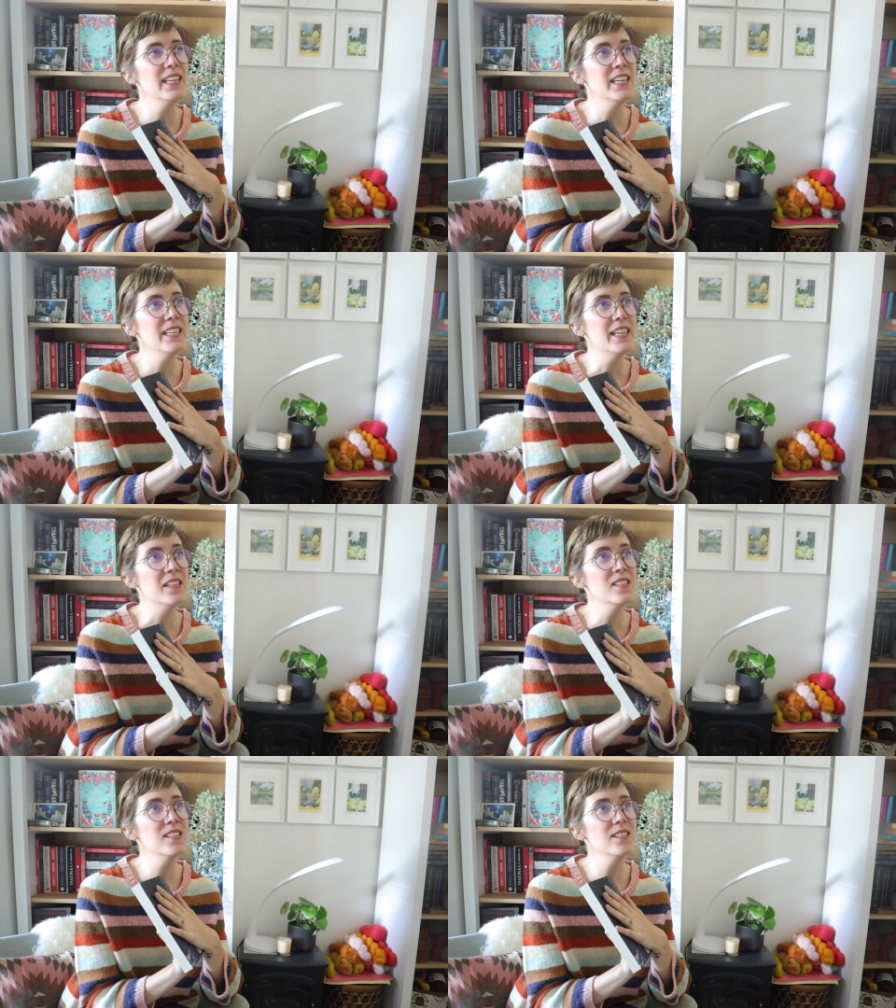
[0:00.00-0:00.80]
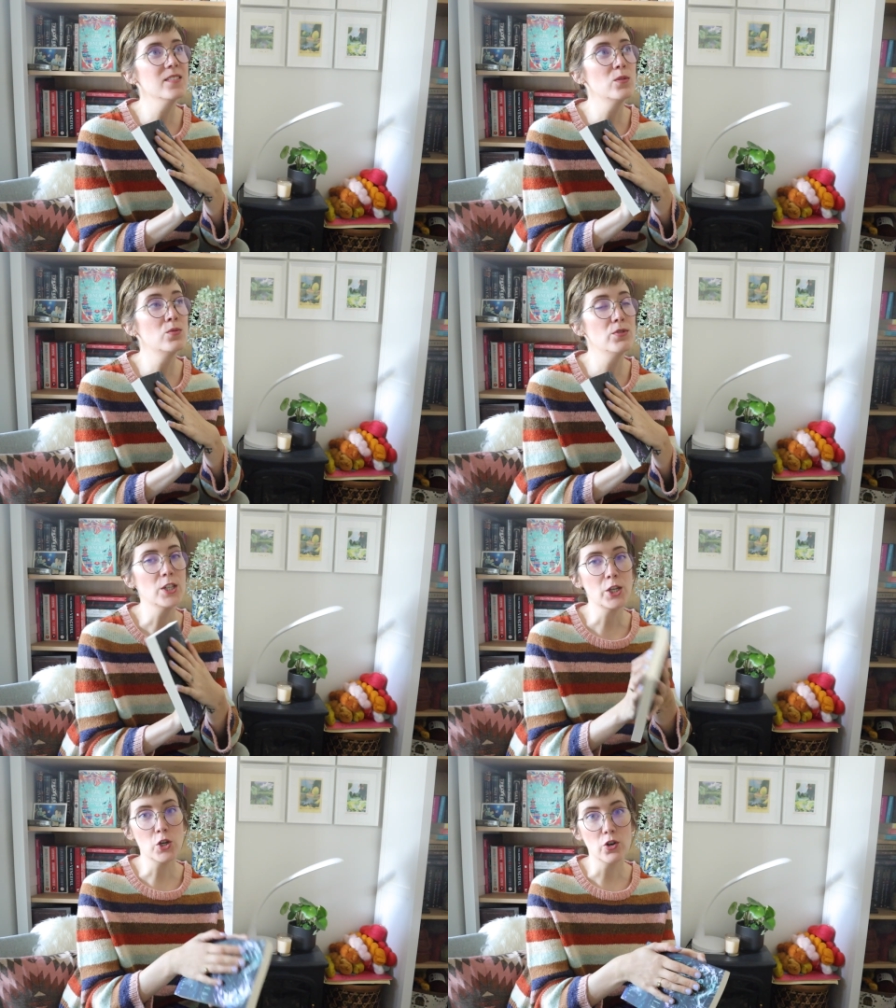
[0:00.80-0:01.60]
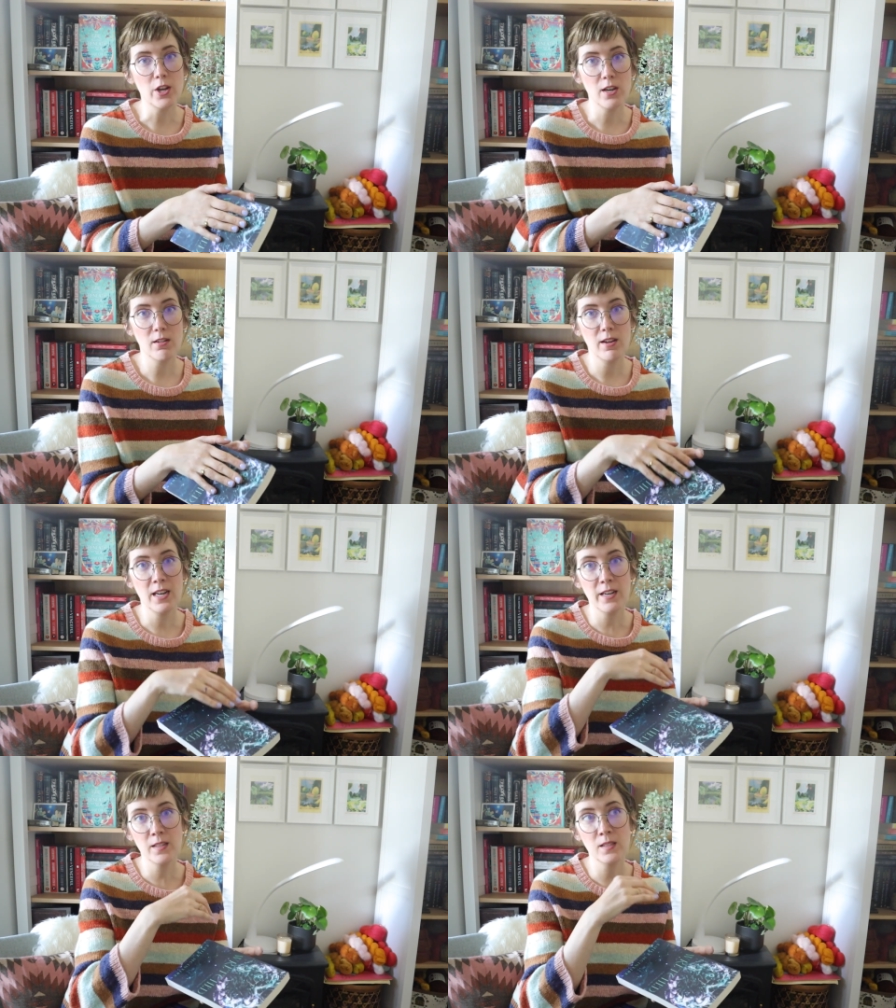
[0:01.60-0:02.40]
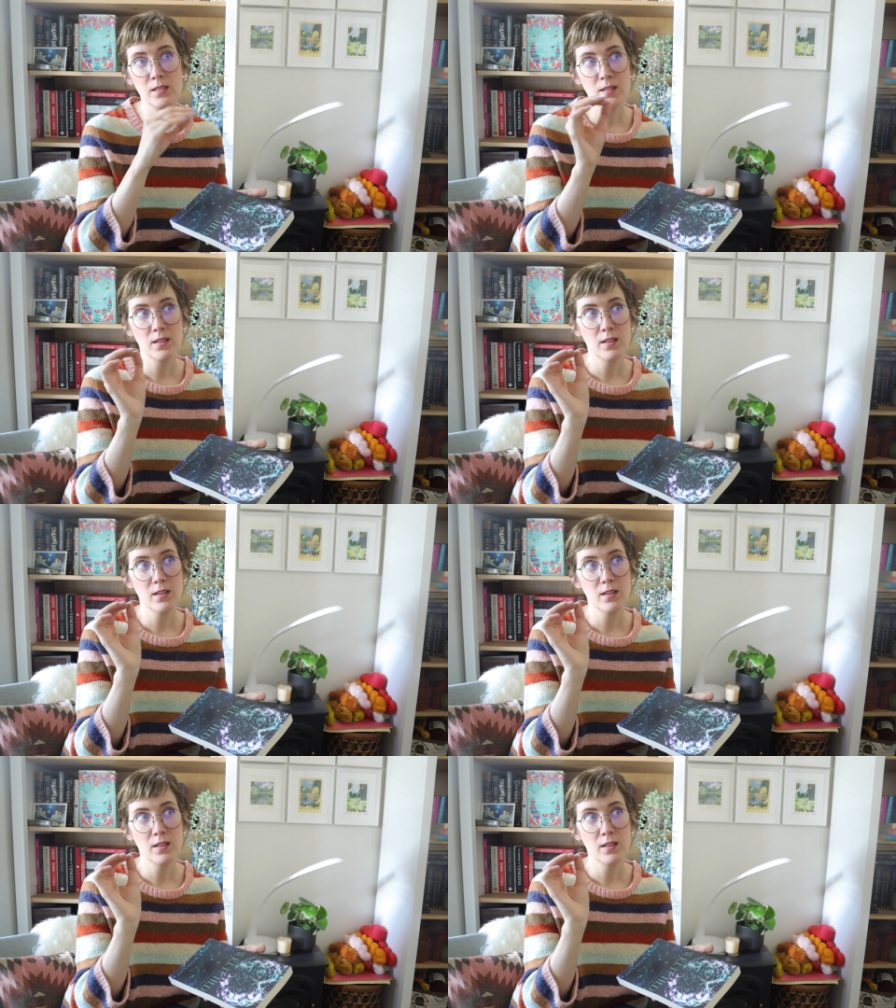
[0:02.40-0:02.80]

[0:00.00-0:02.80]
It is really good. It is,